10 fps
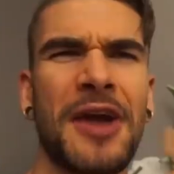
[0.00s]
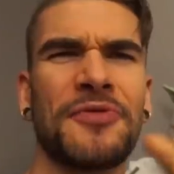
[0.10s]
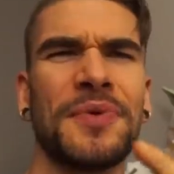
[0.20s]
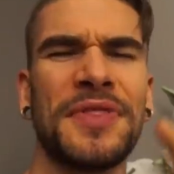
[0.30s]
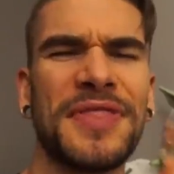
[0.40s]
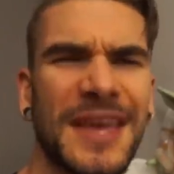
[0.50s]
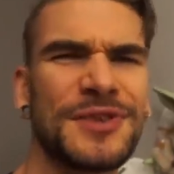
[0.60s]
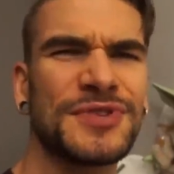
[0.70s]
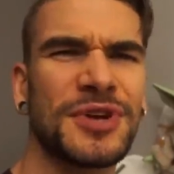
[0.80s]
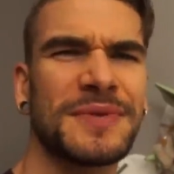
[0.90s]
everyone, thank
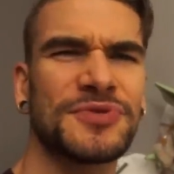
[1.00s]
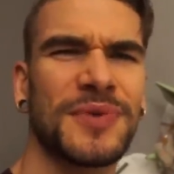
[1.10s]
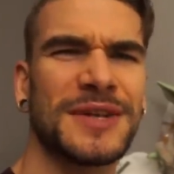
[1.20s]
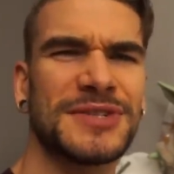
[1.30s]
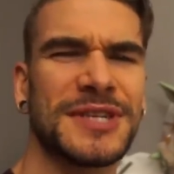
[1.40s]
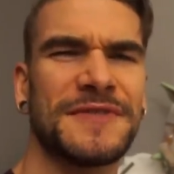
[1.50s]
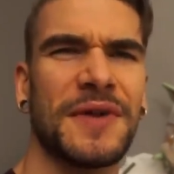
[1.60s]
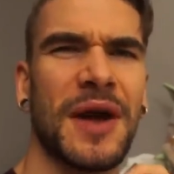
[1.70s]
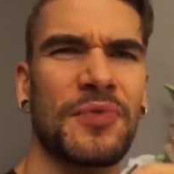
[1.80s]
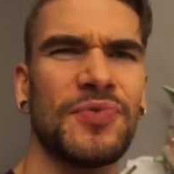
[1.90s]
you so much for watching today's
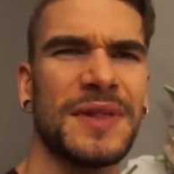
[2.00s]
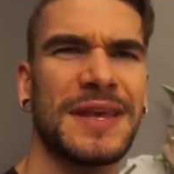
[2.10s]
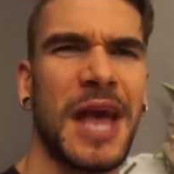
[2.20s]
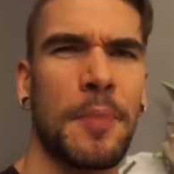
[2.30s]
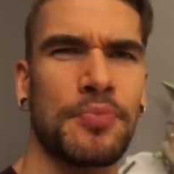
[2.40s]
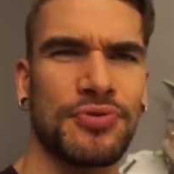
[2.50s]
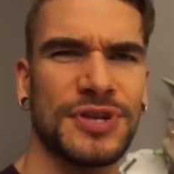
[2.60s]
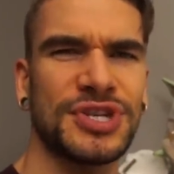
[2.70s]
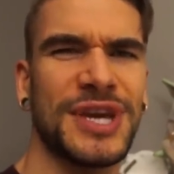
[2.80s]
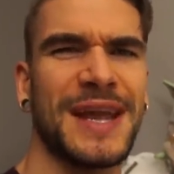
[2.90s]
video. I really
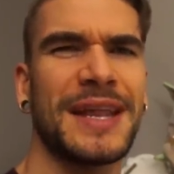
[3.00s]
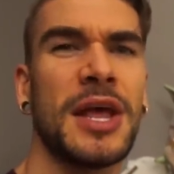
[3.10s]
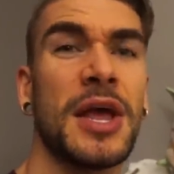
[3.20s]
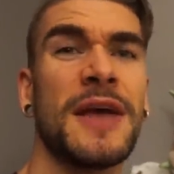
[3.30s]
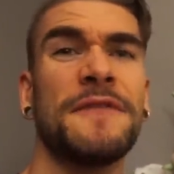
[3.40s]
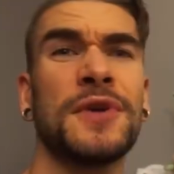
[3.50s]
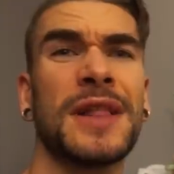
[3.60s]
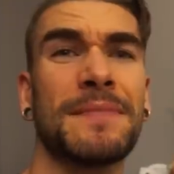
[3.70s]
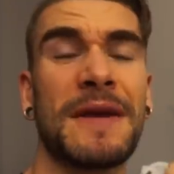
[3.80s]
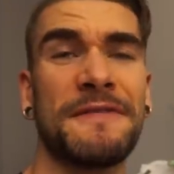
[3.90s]
appreciate it. If you
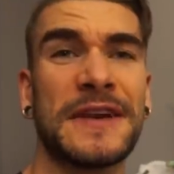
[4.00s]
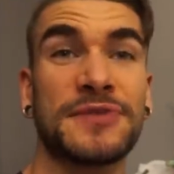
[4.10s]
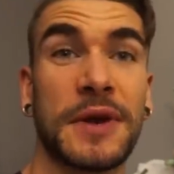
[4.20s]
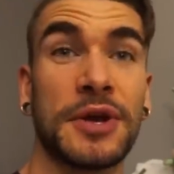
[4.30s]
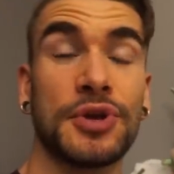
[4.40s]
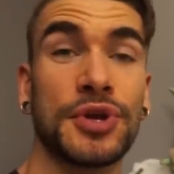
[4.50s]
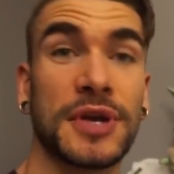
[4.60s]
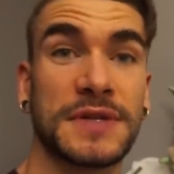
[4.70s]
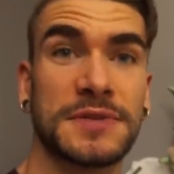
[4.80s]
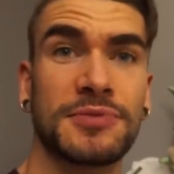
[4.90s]
click my face right here, you
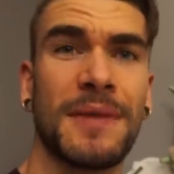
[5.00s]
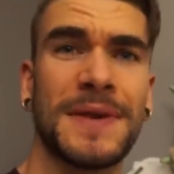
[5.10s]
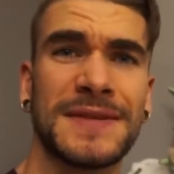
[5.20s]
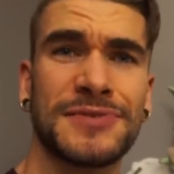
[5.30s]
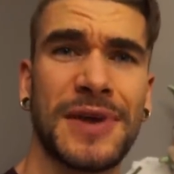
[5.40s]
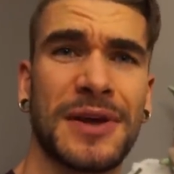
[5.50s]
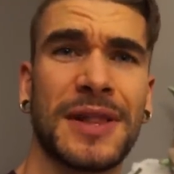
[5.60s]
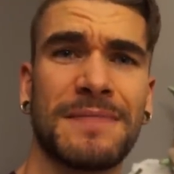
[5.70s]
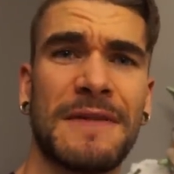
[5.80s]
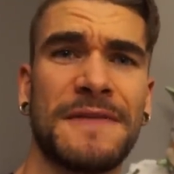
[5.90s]
can subscribe. Yes, that's right.
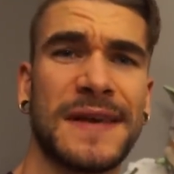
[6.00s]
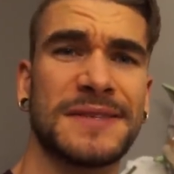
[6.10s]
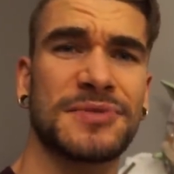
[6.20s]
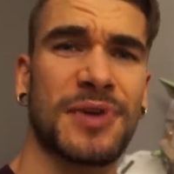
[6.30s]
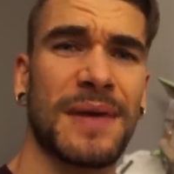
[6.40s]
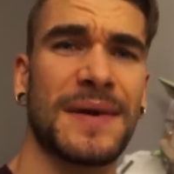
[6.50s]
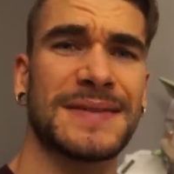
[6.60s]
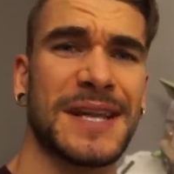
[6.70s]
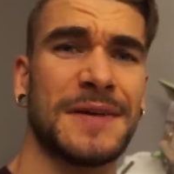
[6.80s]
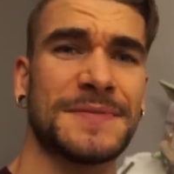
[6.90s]
Click my face, subscribe,
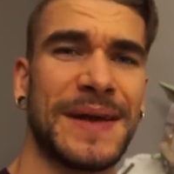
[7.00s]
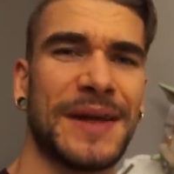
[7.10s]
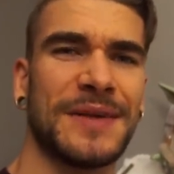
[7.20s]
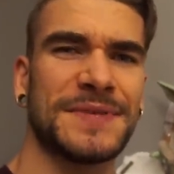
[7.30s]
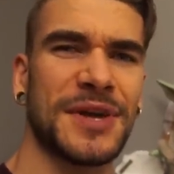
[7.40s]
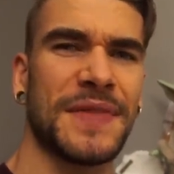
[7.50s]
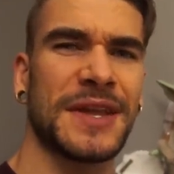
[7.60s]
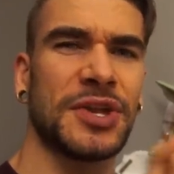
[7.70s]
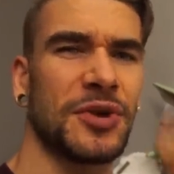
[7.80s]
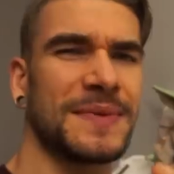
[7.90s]
guys. It helps me out, helps you out. Then
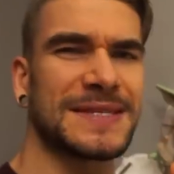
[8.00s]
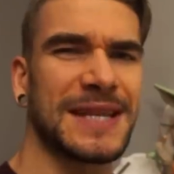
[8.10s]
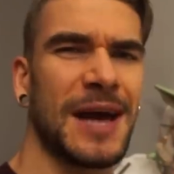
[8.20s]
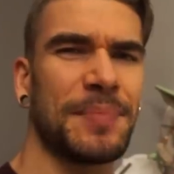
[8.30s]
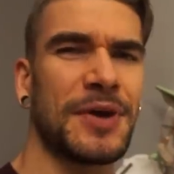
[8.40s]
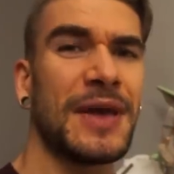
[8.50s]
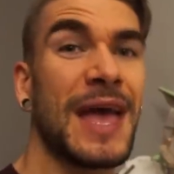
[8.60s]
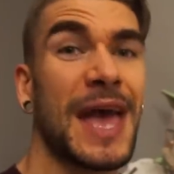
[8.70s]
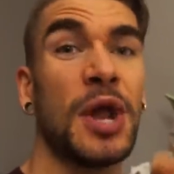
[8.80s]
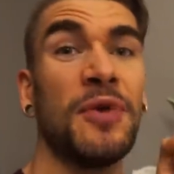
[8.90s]
you don't miss an upload.
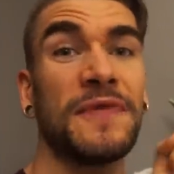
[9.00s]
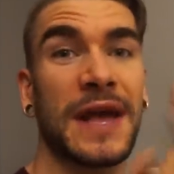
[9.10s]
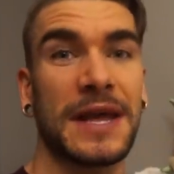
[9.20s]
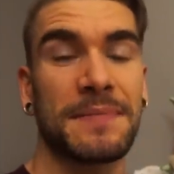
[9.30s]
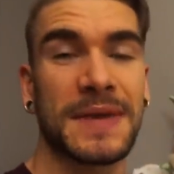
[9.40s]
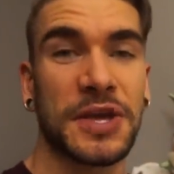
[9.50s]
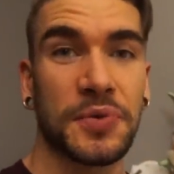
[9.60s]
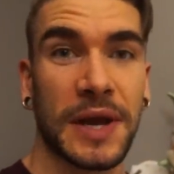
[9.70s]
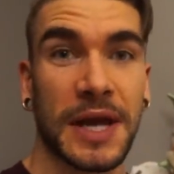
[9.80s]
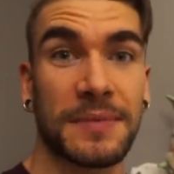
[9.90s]
And hopefully I can meet you
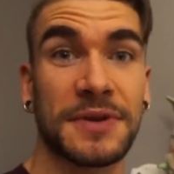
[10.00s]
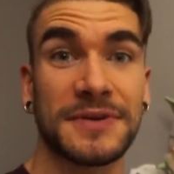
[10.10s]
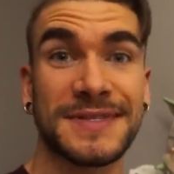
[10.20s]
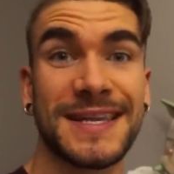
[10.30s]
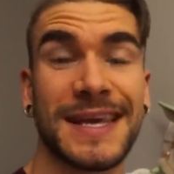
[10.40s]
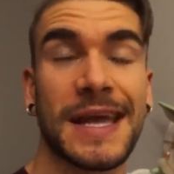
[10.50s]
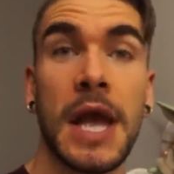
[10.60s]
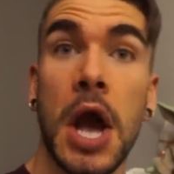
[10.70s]
when I come to your city.